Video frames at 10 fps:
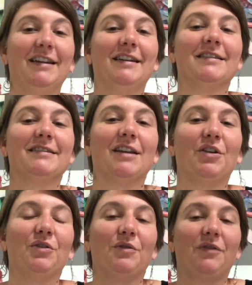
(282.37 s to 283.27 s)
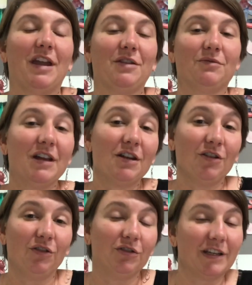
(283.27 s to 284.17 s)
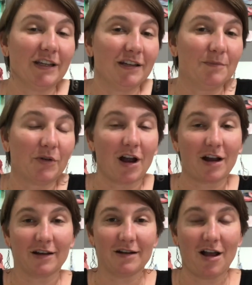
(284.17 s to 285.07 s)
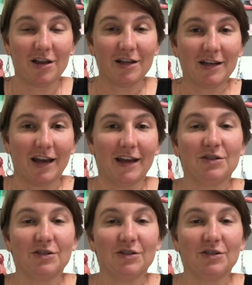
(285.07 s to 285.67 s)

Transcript: So Faith Ringgold in Moroccan Holiday